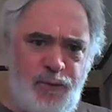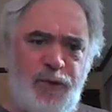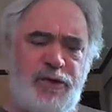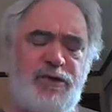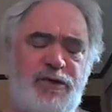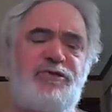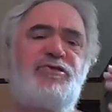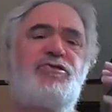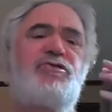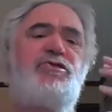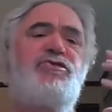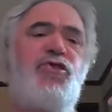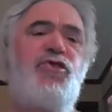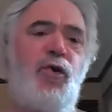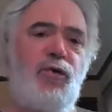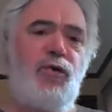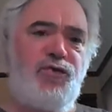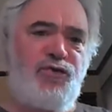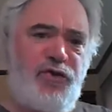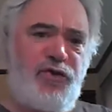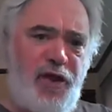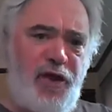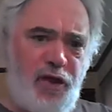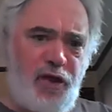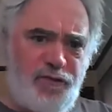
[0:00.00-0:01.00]
which is the sole
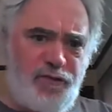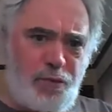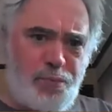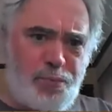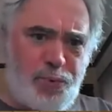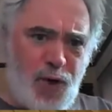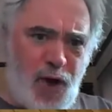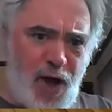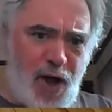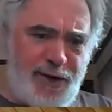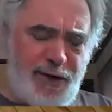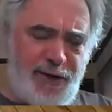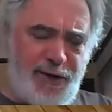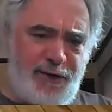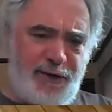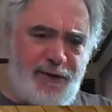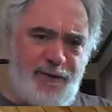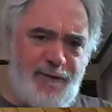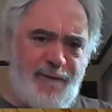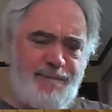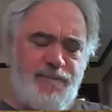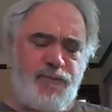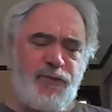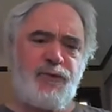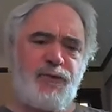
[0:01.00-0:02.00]
seller of a
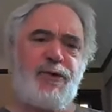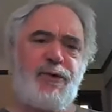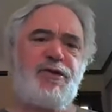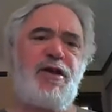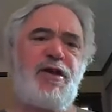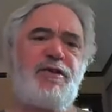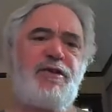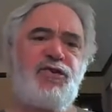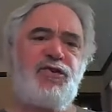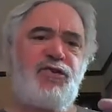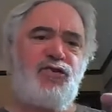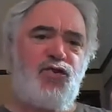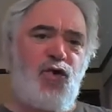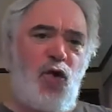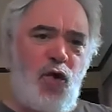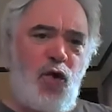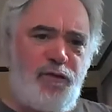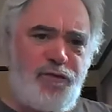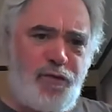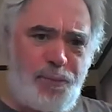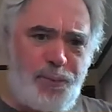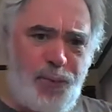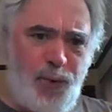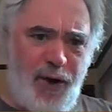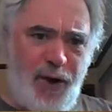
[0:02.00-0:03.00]
product, which has control
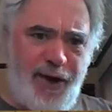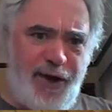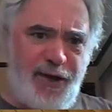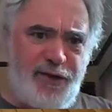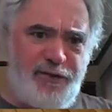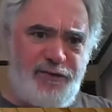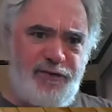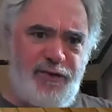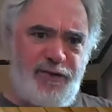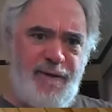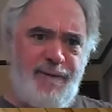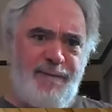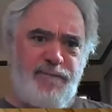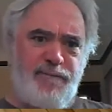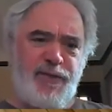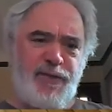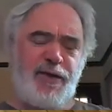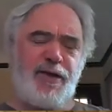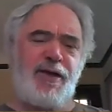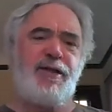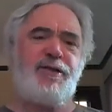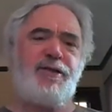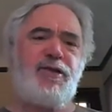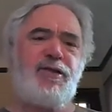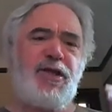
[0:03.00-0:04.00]
over price,
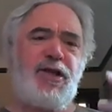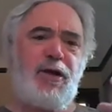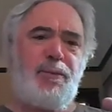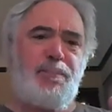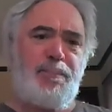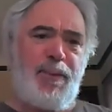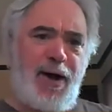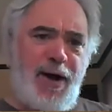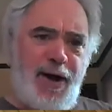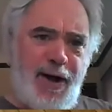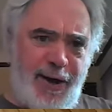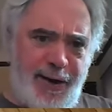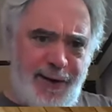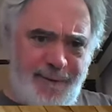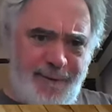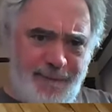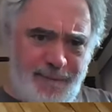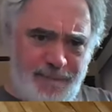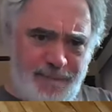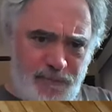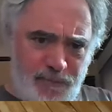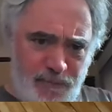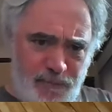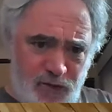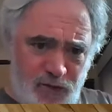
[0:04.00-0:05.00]
and did it by
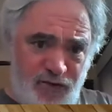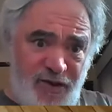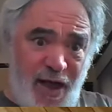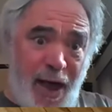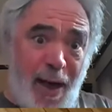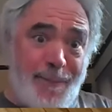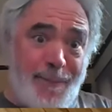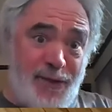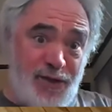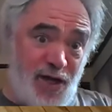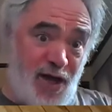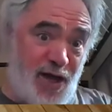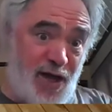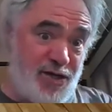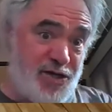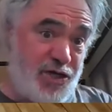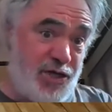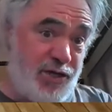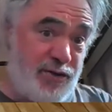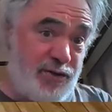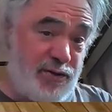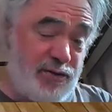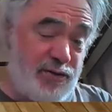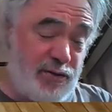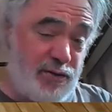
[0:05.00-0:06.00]

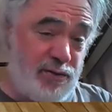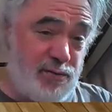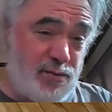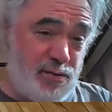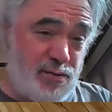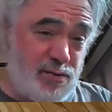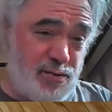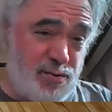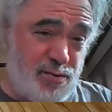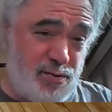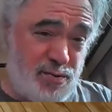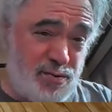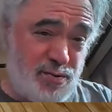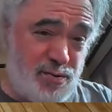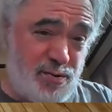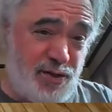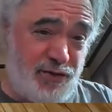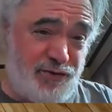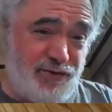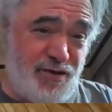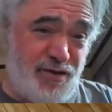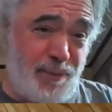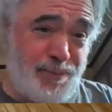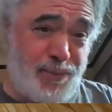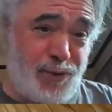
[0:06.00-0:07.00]
sabotaging
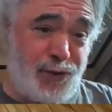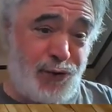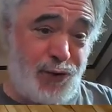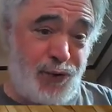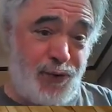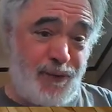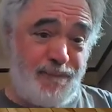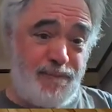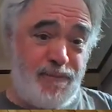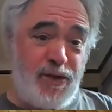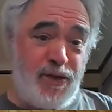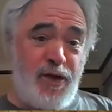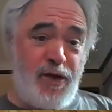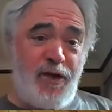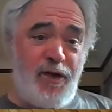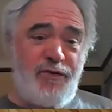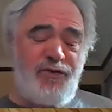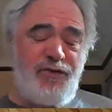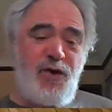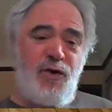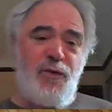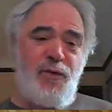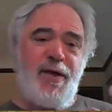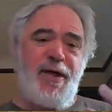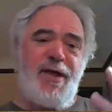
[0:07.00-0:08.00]
a substitute.
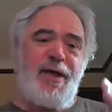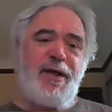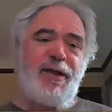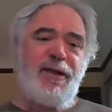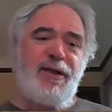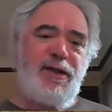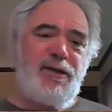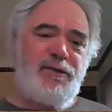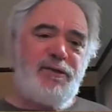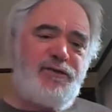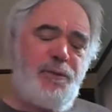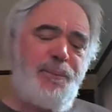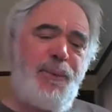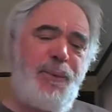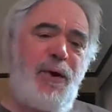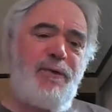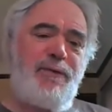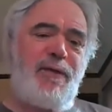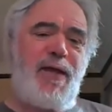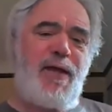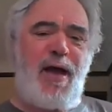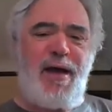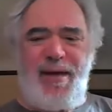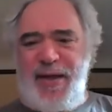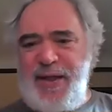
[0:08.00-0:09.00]
So let's
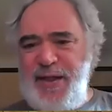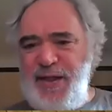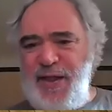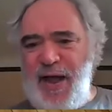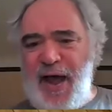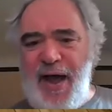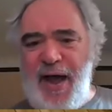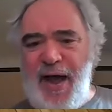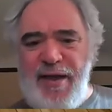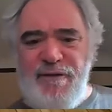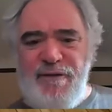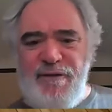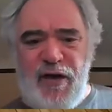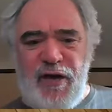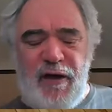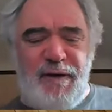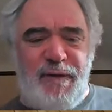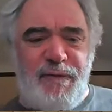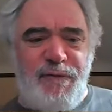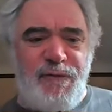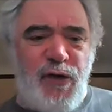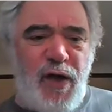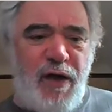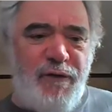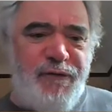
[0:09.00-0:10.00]
suppose, and I have
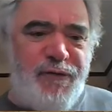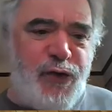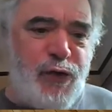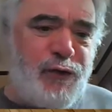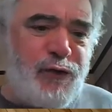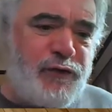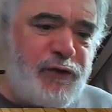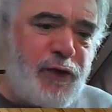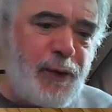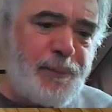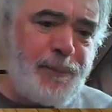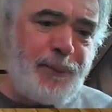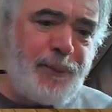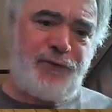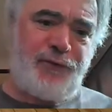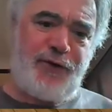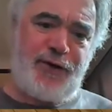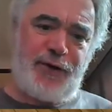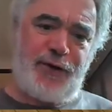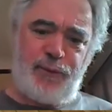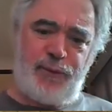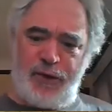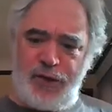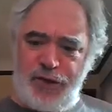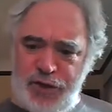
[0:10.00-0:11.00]
a few symbols
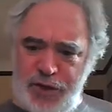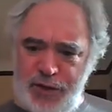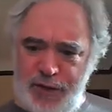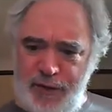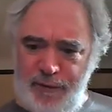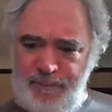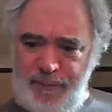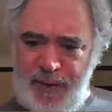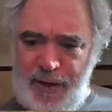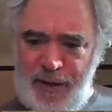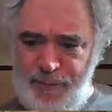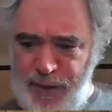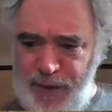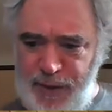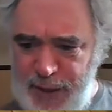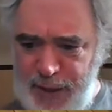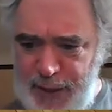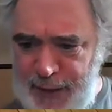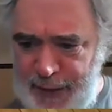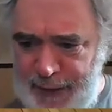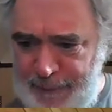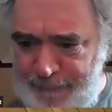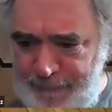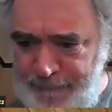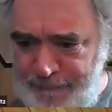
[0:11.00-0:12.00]
here, which may be,
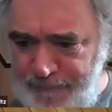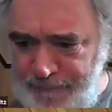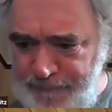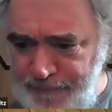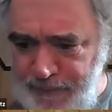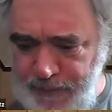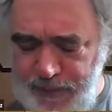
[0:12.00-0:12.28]
um,